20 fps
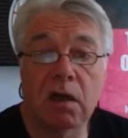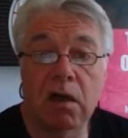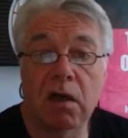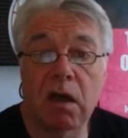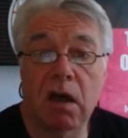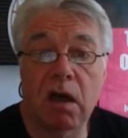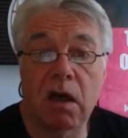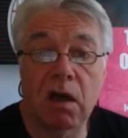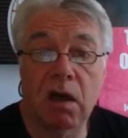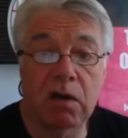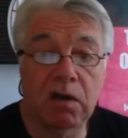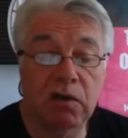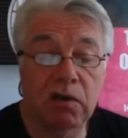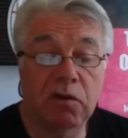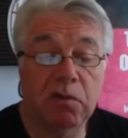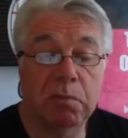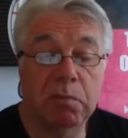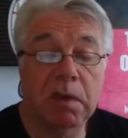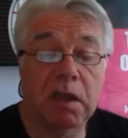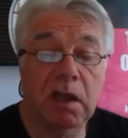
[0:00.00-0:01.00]
high
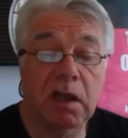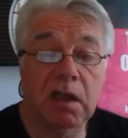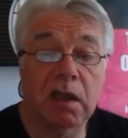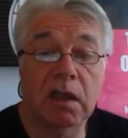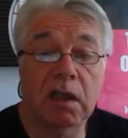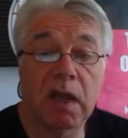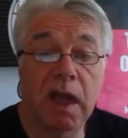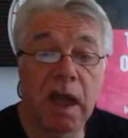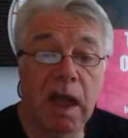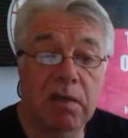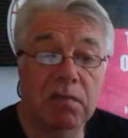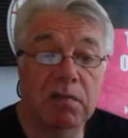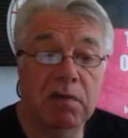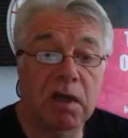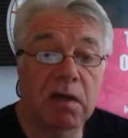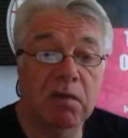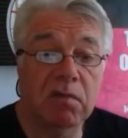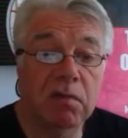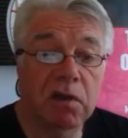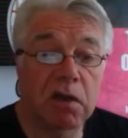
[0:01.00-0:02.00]
speed and
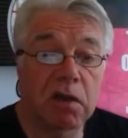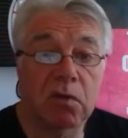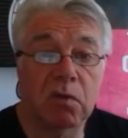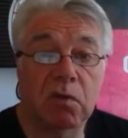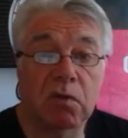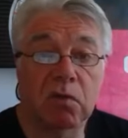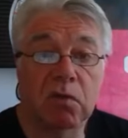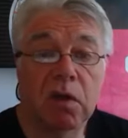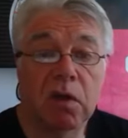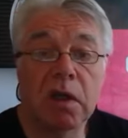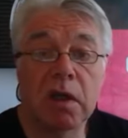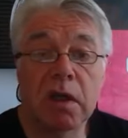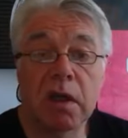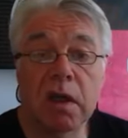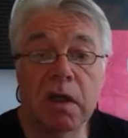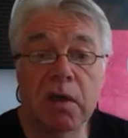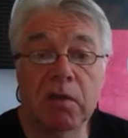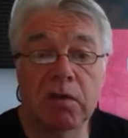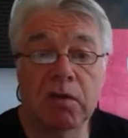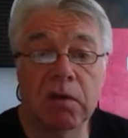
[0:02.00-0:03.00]
heavy vehicles.
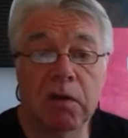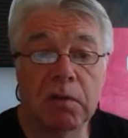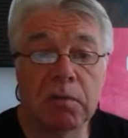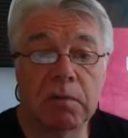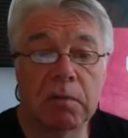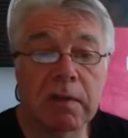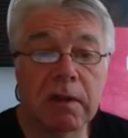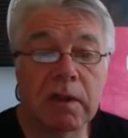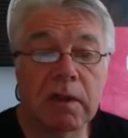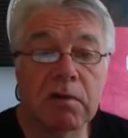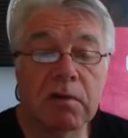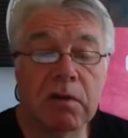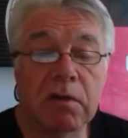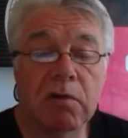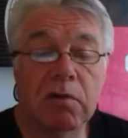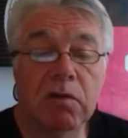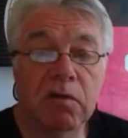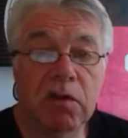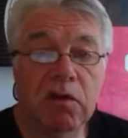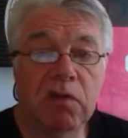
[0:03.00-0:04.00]
So
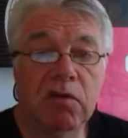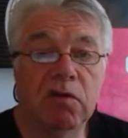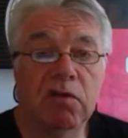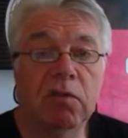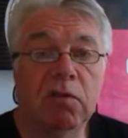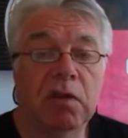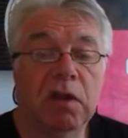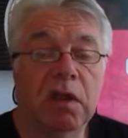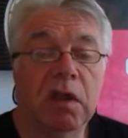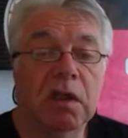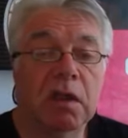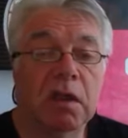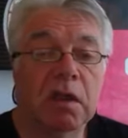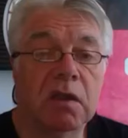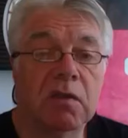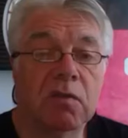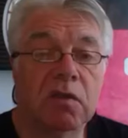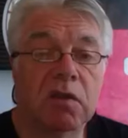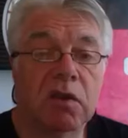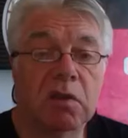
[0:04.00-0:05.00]
there is an issue here
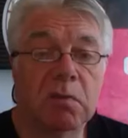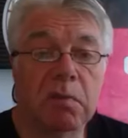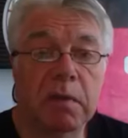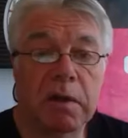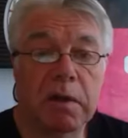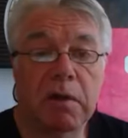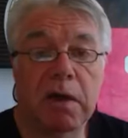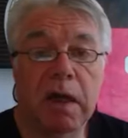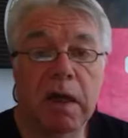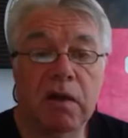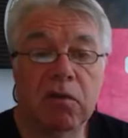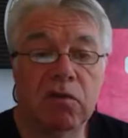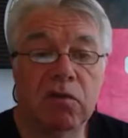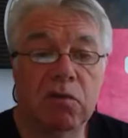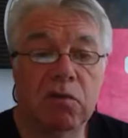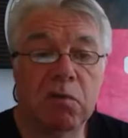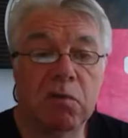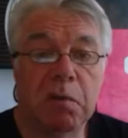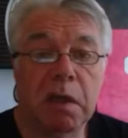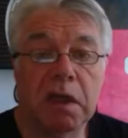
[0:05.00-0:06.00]
that the barrier has
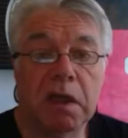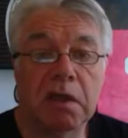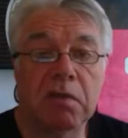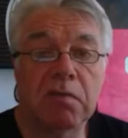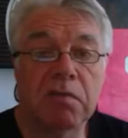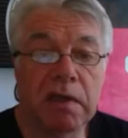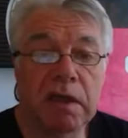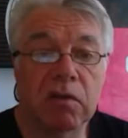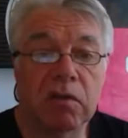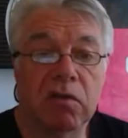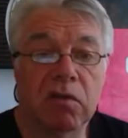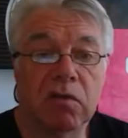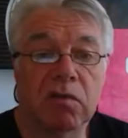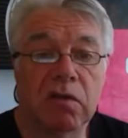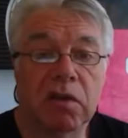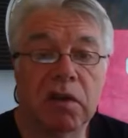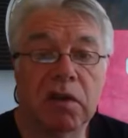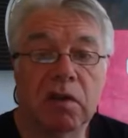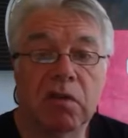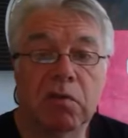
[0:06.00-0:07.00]
to remain
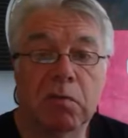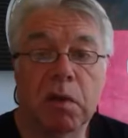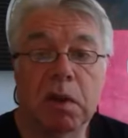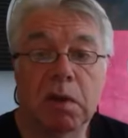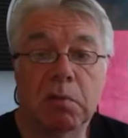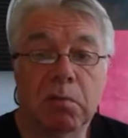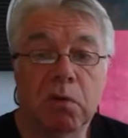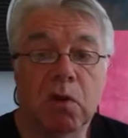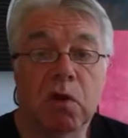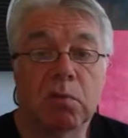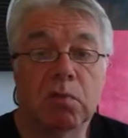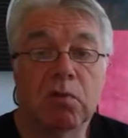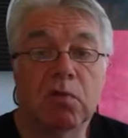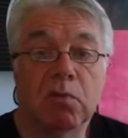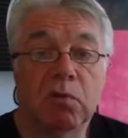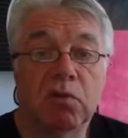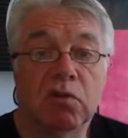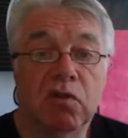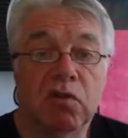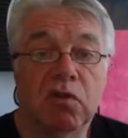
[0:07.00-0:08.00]
effective in its main
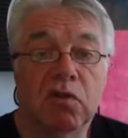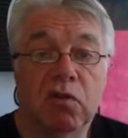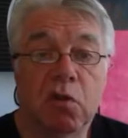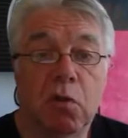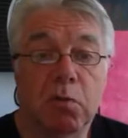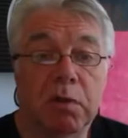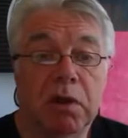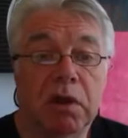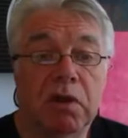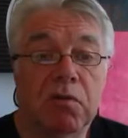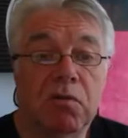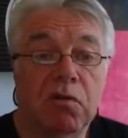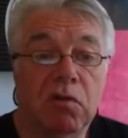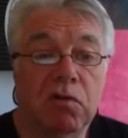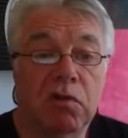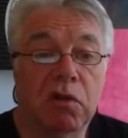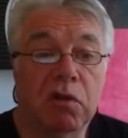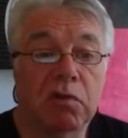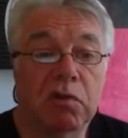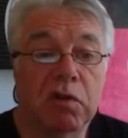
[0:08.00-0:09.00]
purpose, which is stopping
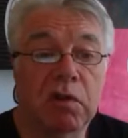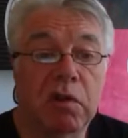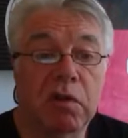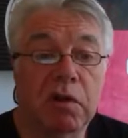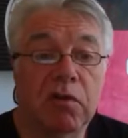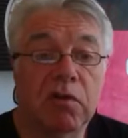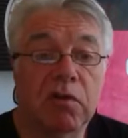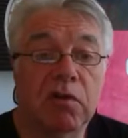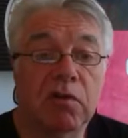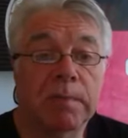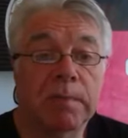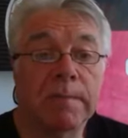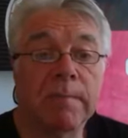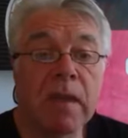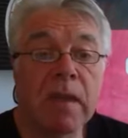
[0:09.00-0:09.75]
crossover crashes.